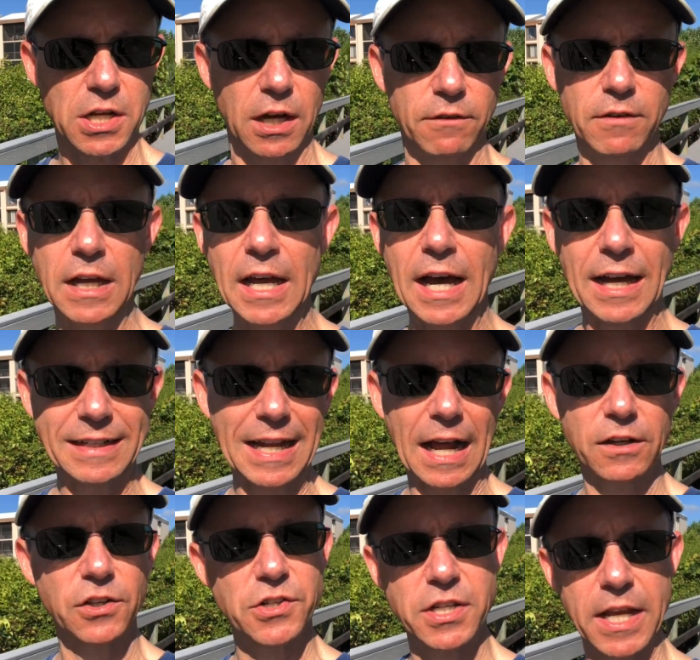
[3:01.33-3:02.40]
of a
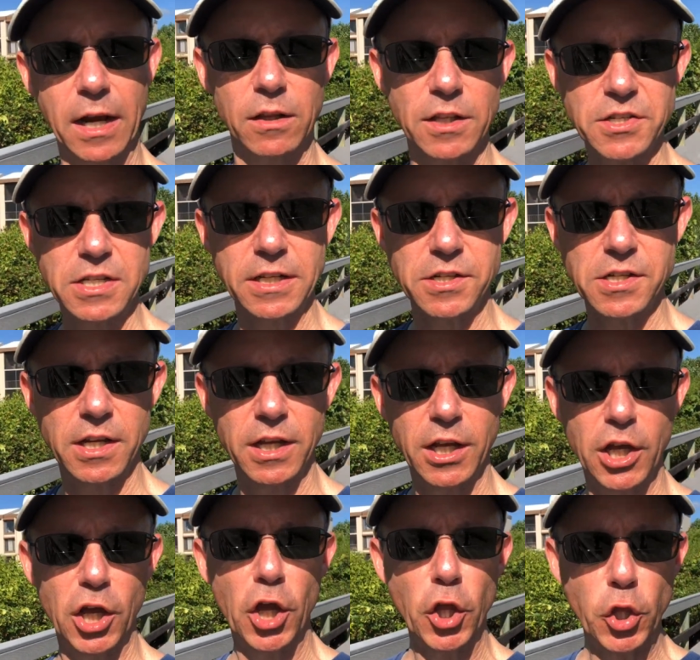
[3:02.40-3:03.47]
doctor's carelessness,
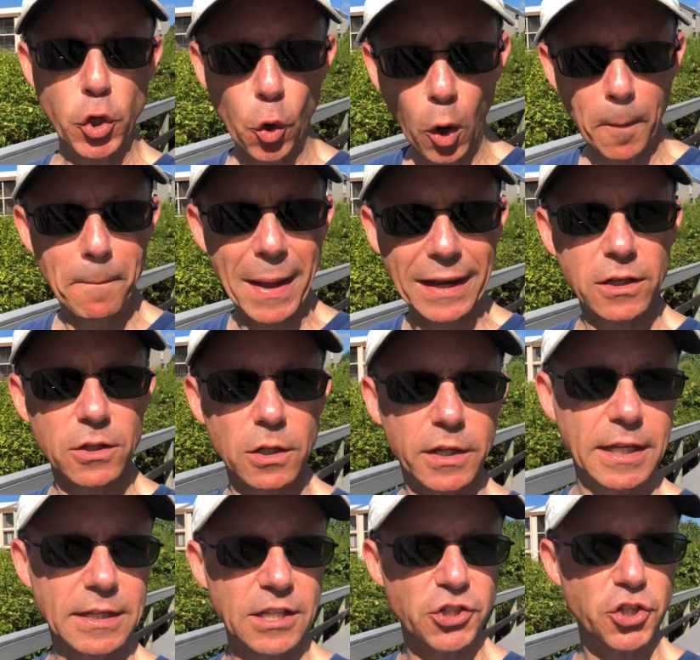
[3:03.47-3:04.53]
your medical
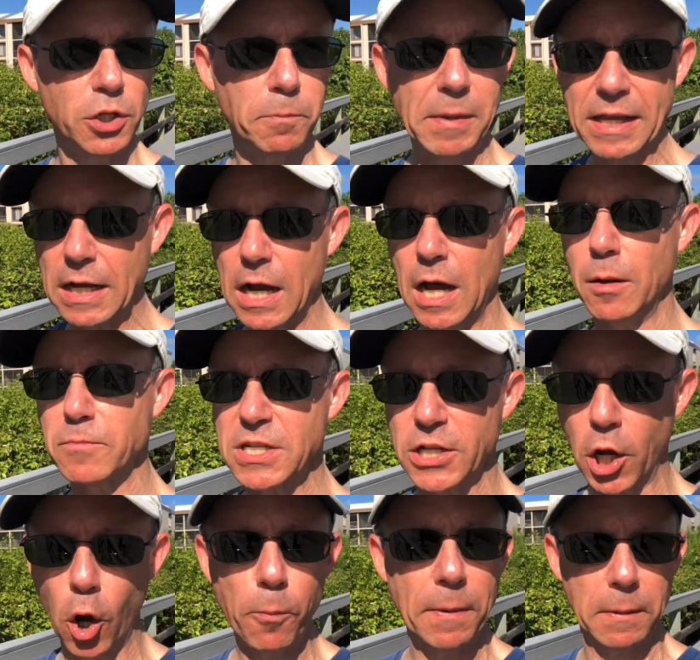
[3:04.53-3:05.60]
condition becomes an
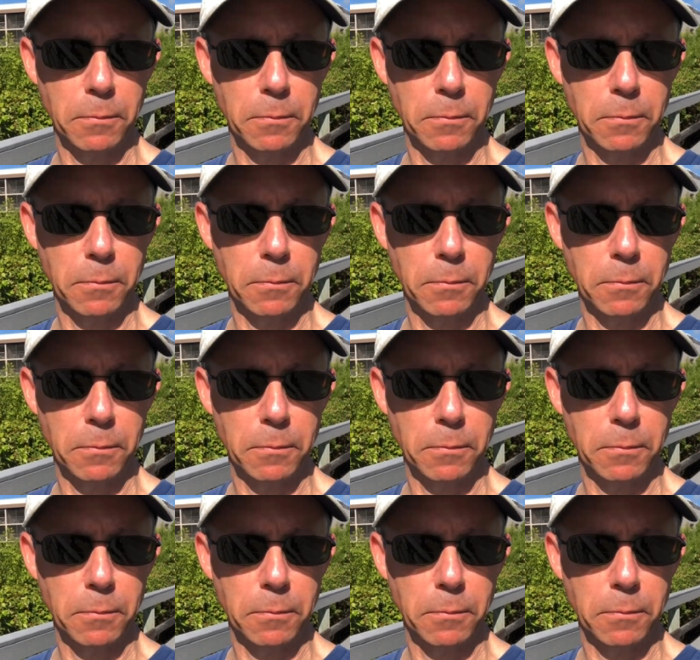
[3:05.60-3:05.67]
open